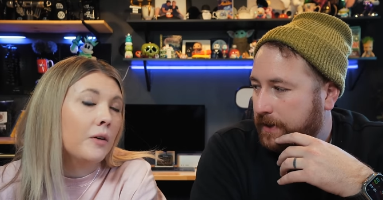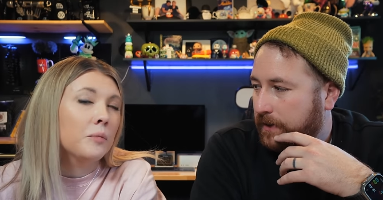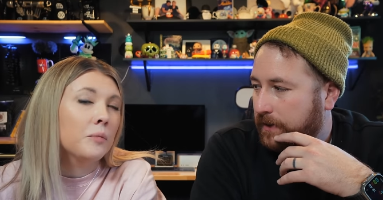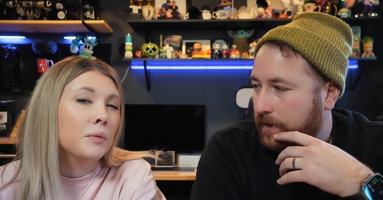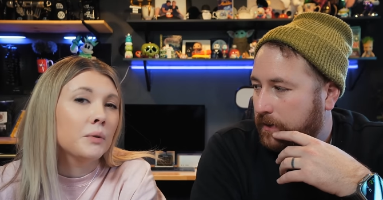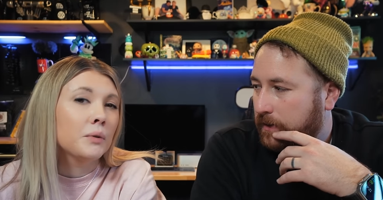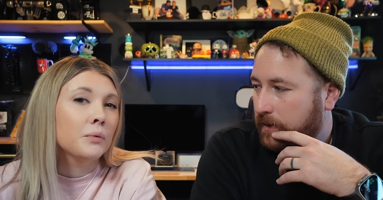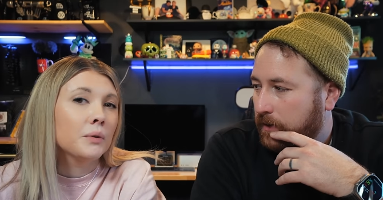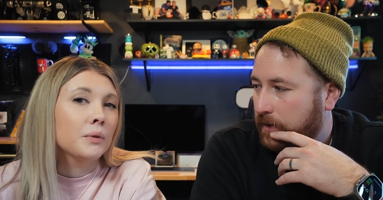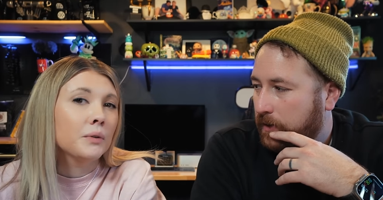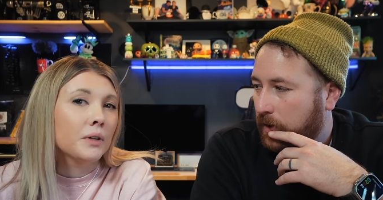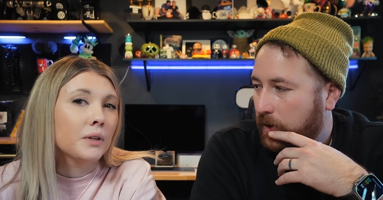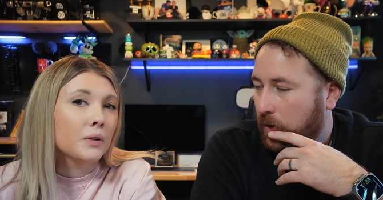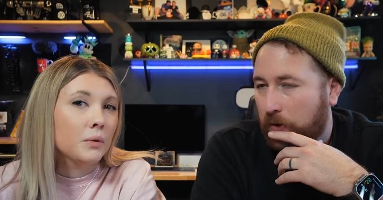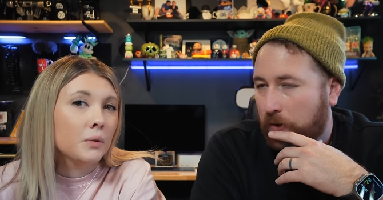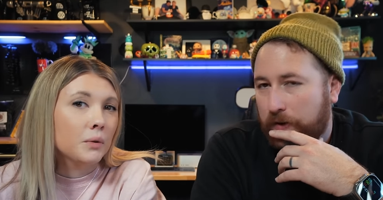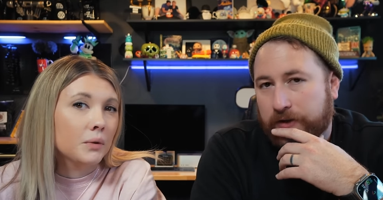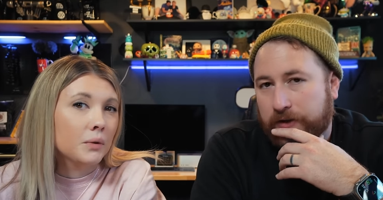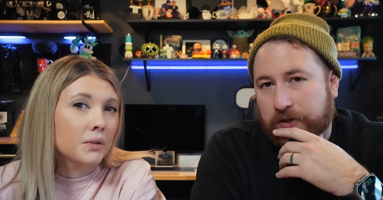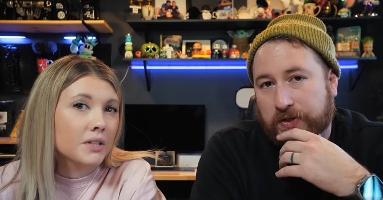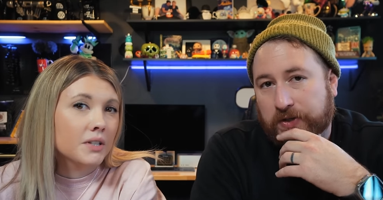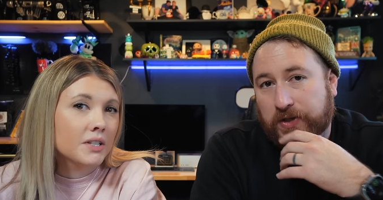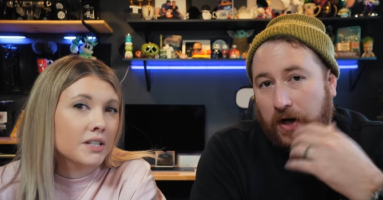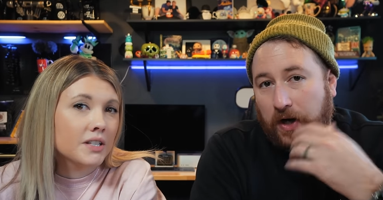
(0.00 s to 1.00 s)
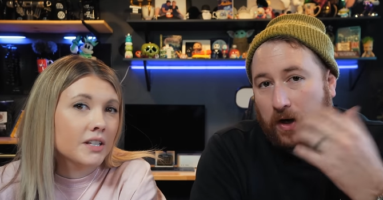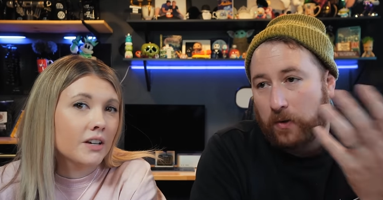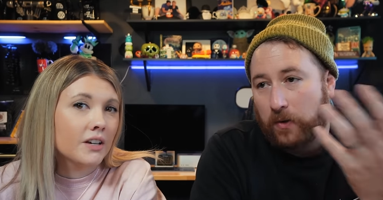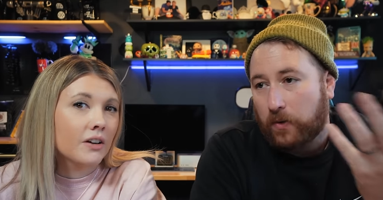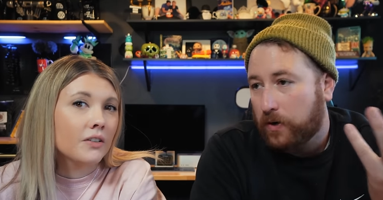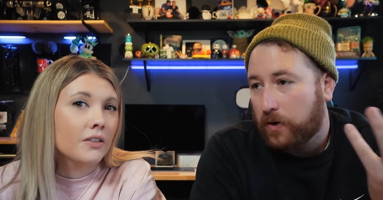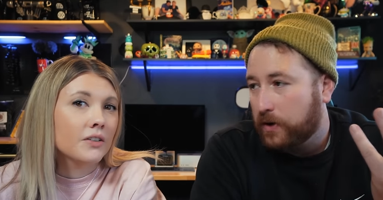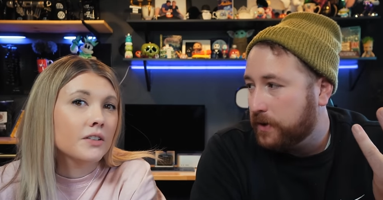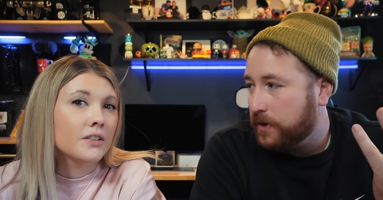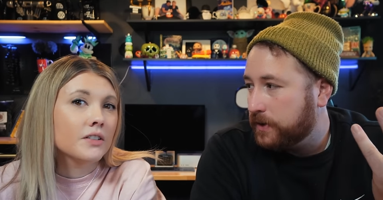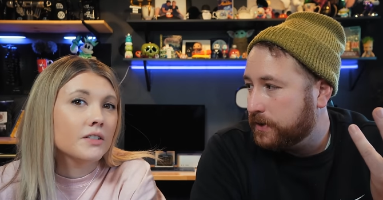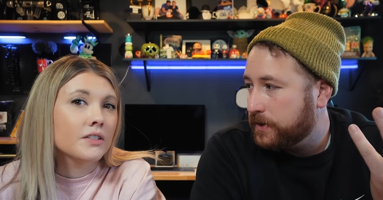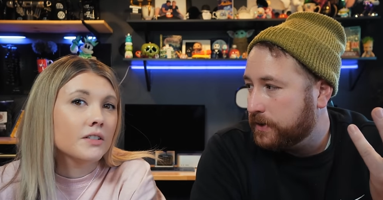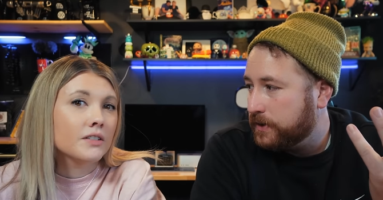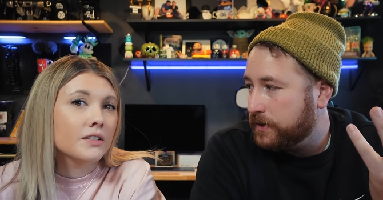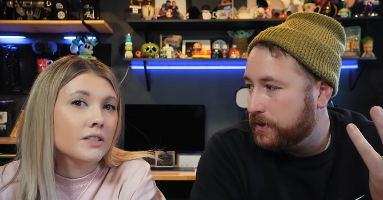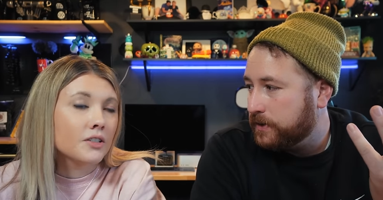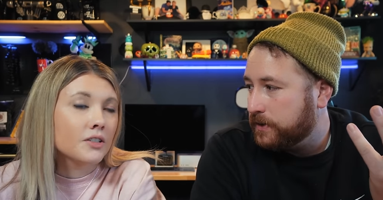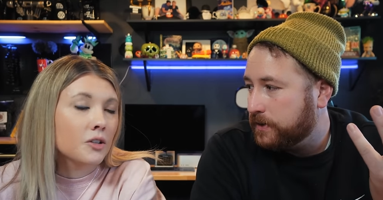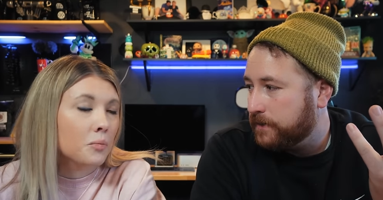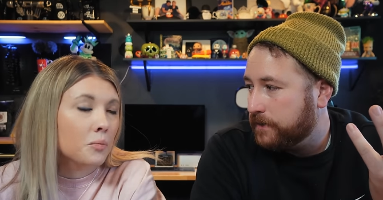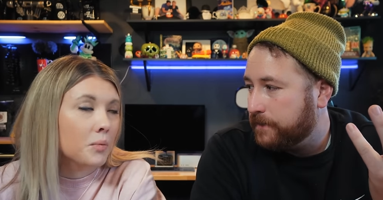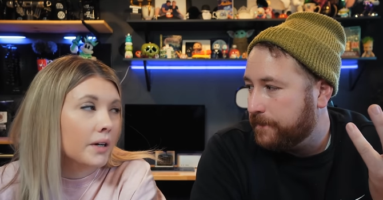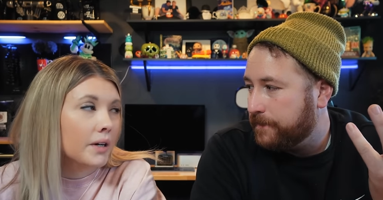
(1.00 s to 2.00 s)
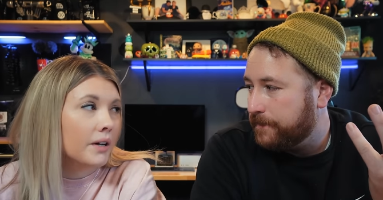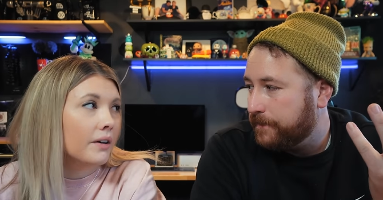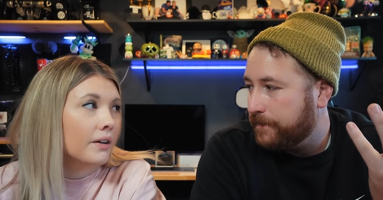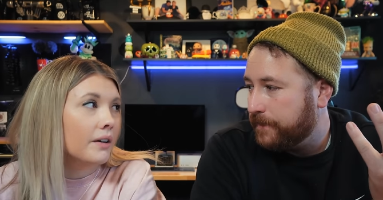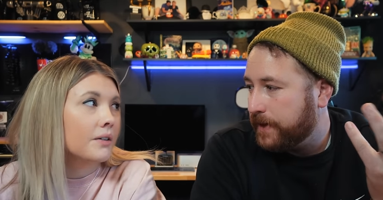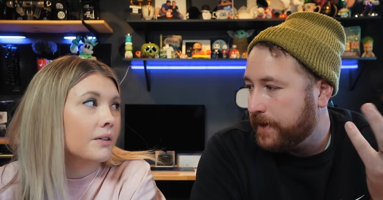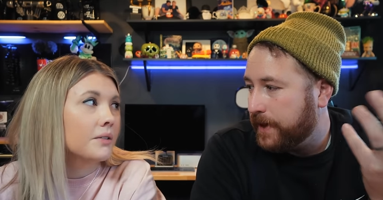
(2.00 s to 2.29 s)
Speaker 1: would be really or cool. Or the Star Wars superheroes.